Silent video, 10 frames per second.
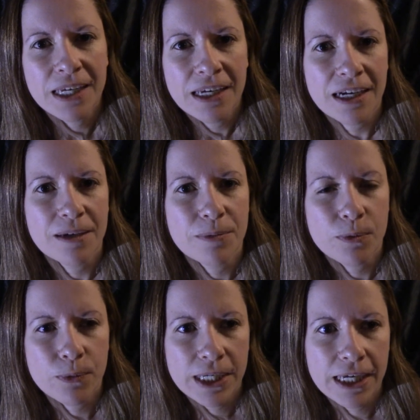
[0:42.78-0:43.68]

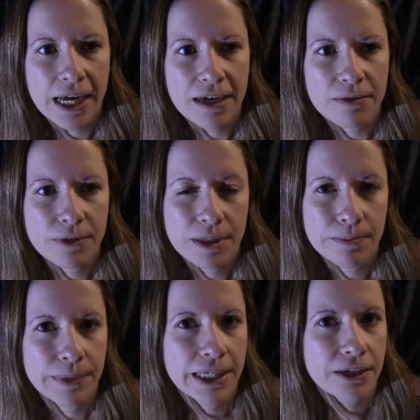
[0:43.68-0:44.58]
um, we have
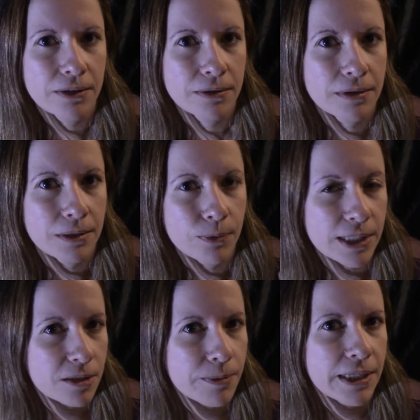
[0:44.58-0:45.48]
beginner
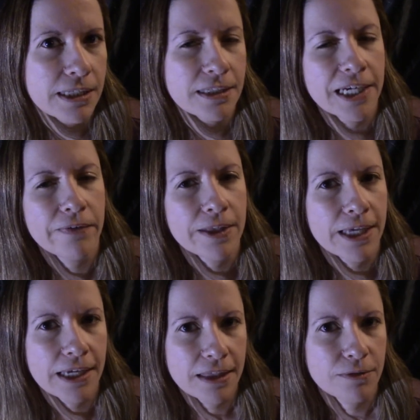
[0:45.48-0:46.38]
recipes and
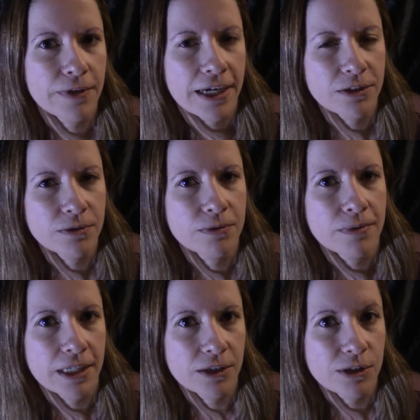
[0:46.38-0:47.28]
everything in the files
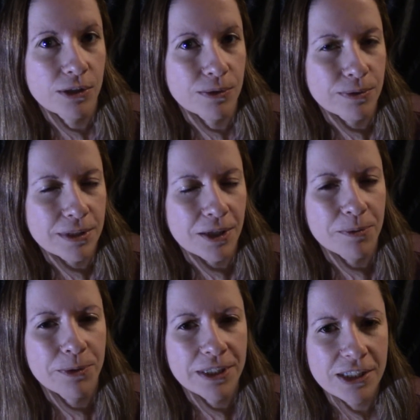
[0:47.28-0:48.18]
there too. So
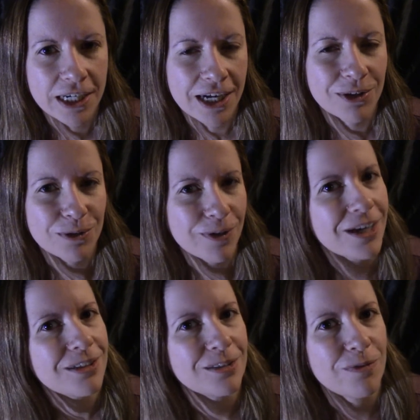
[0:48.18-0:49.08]
please check out the
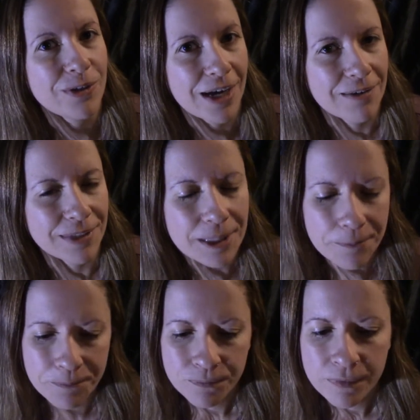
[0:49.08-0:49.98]
files if you haven't.
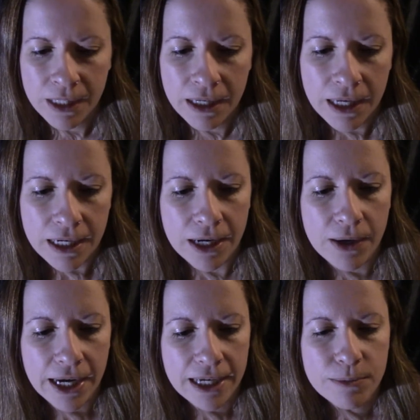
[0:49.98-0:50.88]
Now
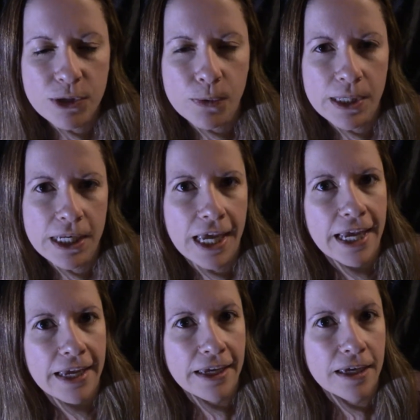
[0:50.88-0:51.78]
I am doing
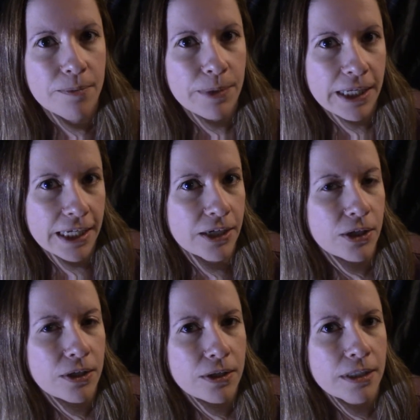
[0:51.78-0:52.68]
a
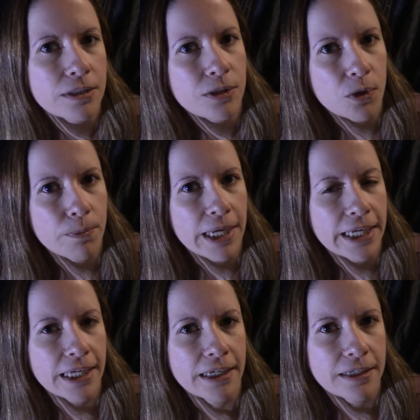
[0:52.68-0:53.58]
beginner soap
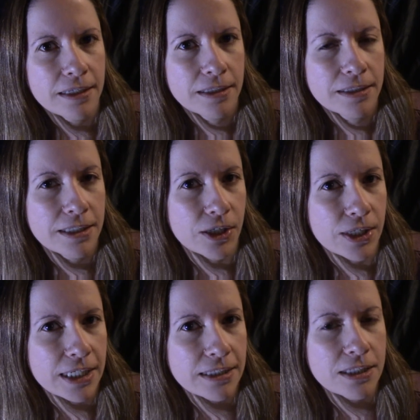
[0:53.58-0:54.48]
making
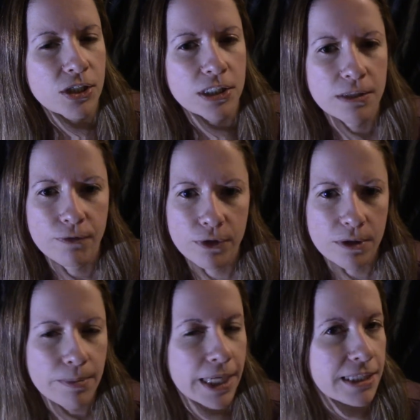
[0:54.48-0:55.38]
series just for
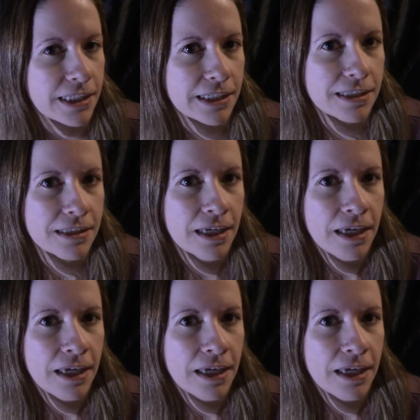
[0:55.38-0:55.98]
the basics.